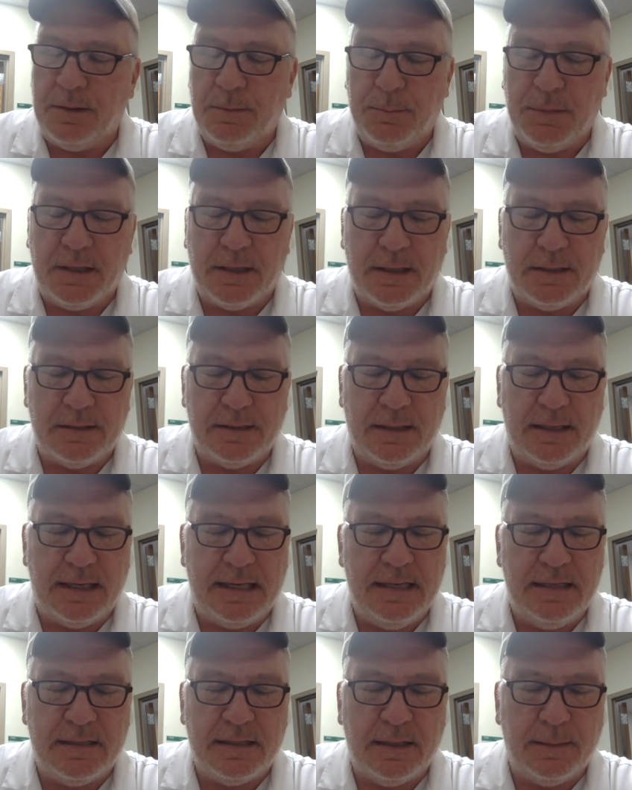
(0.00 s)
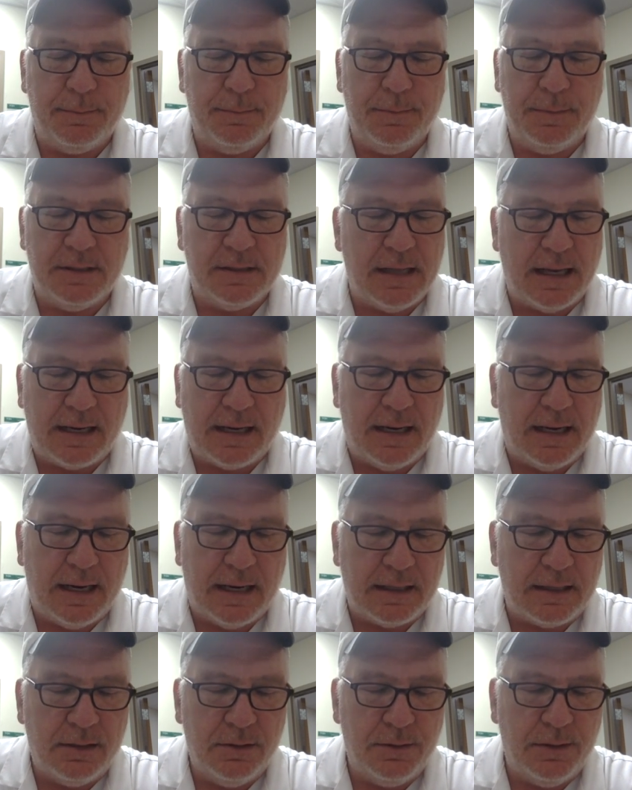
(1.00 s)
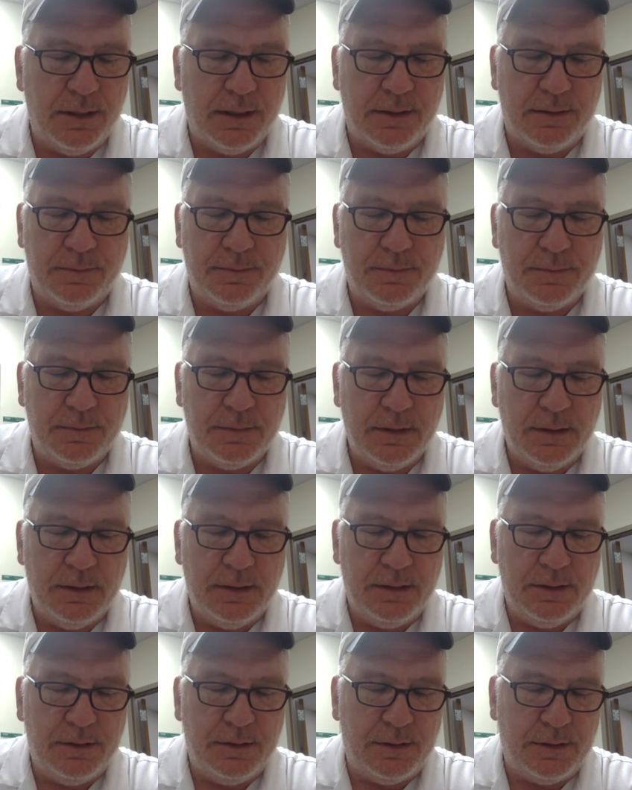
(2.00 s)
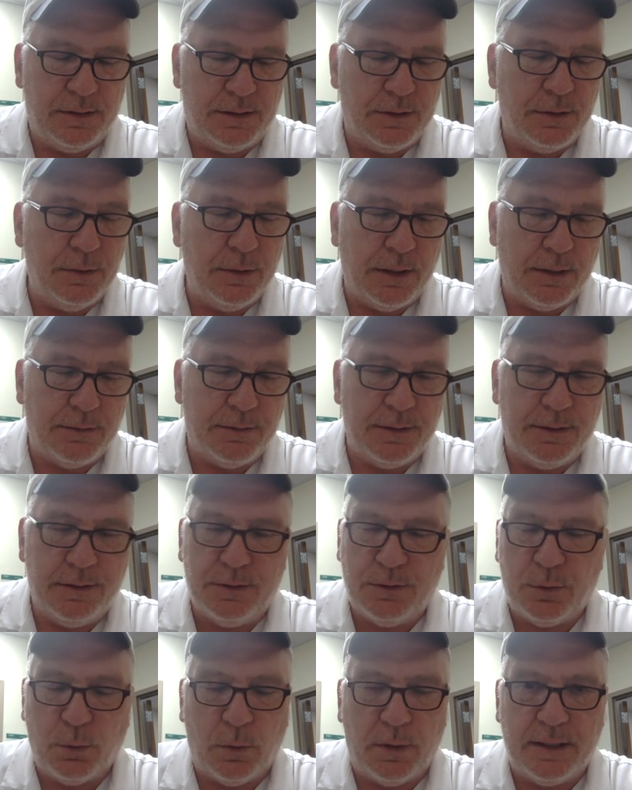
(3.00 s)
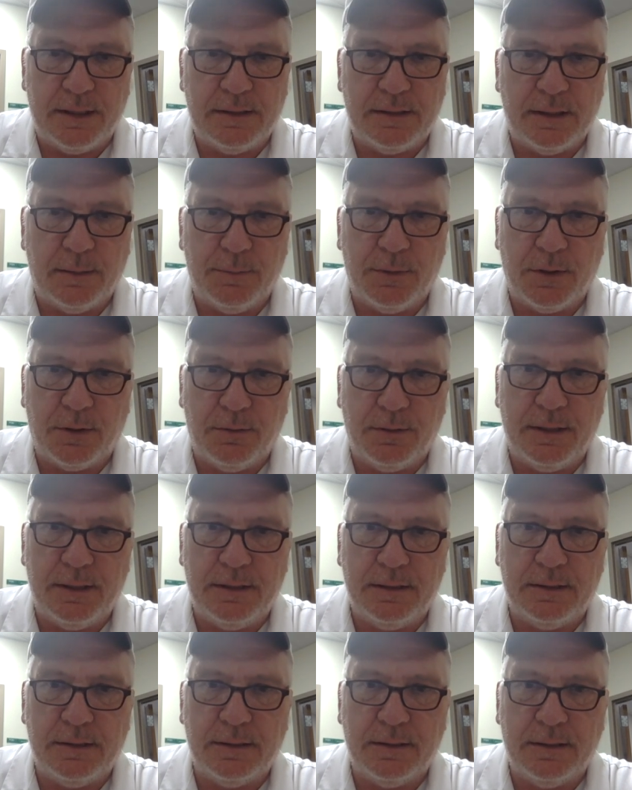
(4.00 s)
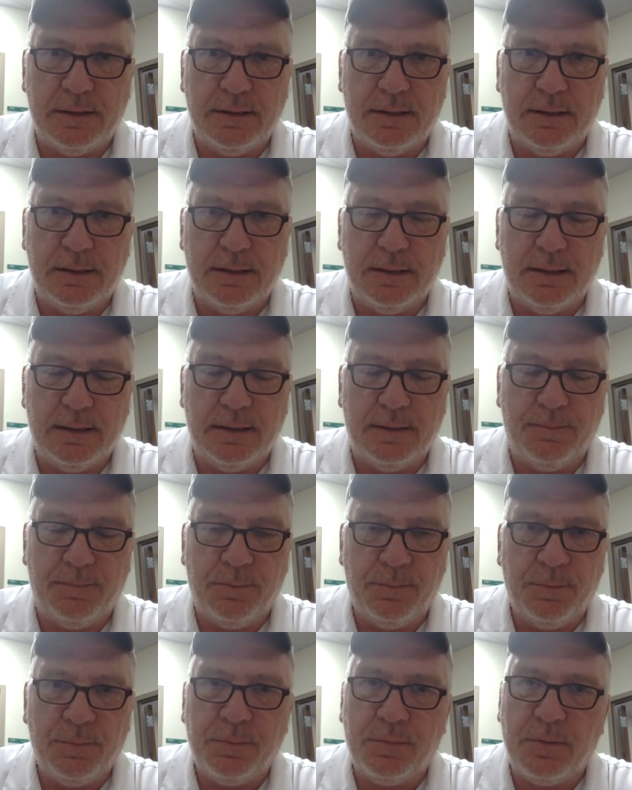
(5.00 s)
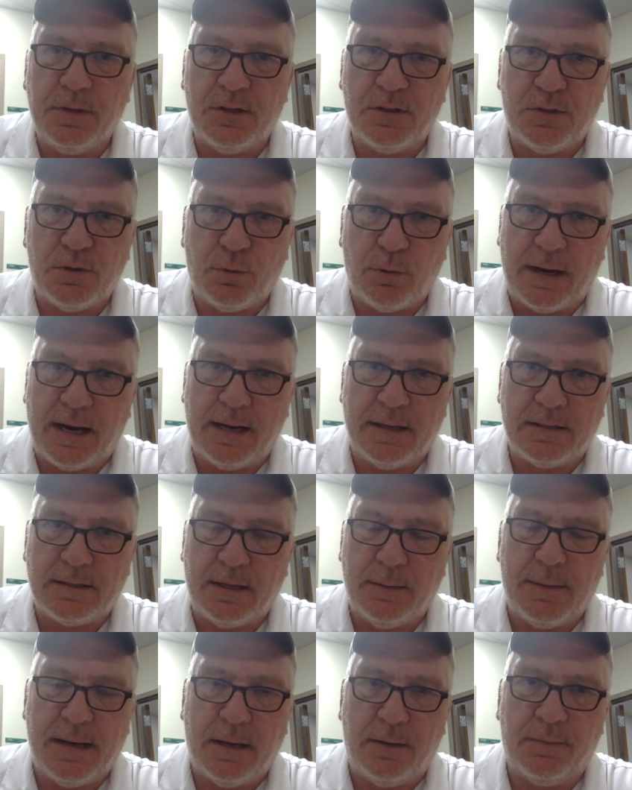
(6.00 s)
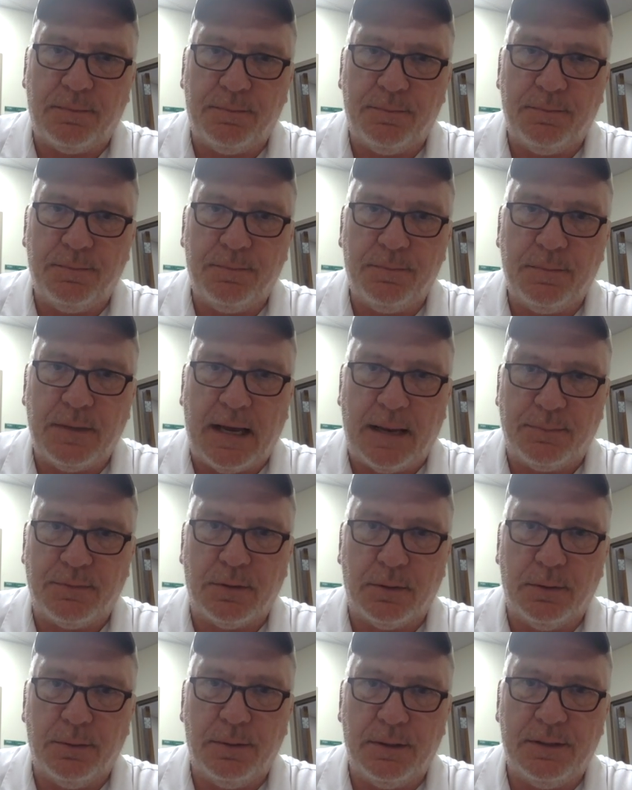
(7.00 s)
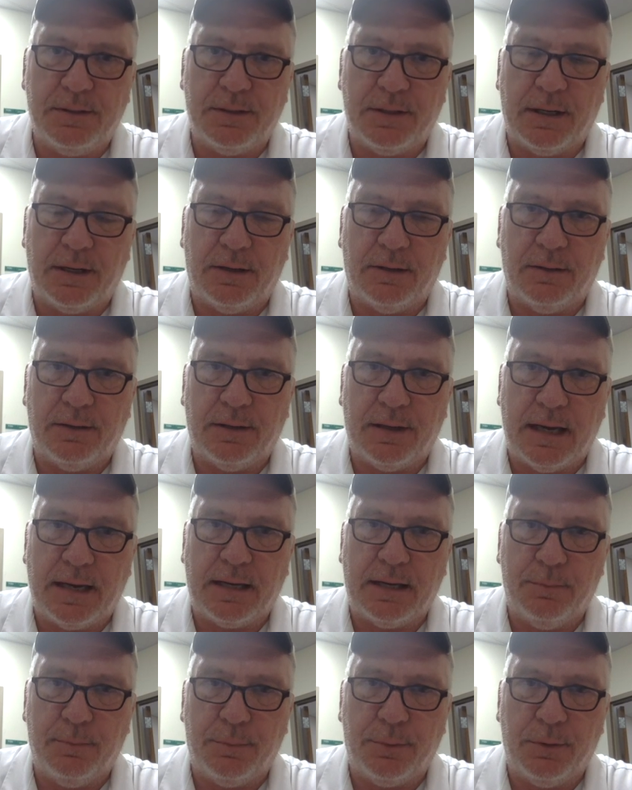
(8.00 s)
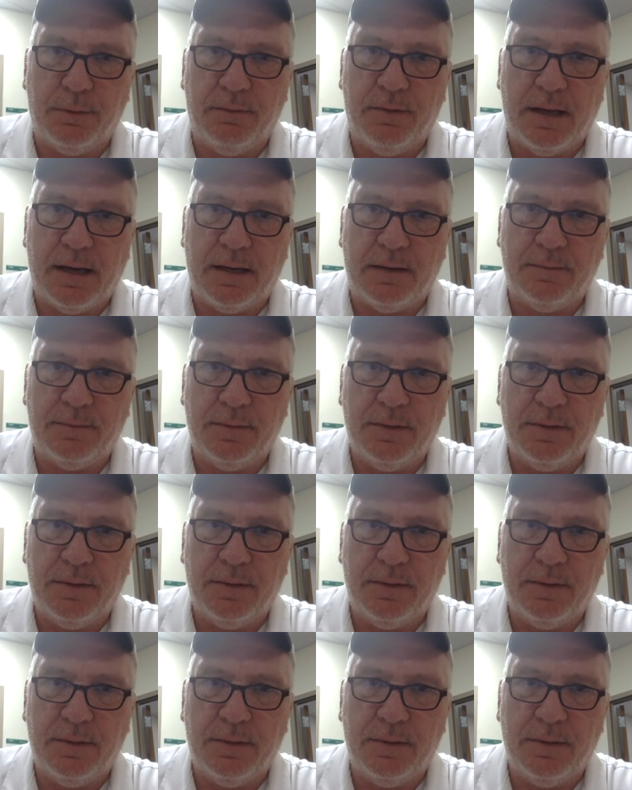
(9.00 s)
because it heats up, it's like a hot glue gun to 220 some degrees, the strands come out absolutely sterile, and I can prove that.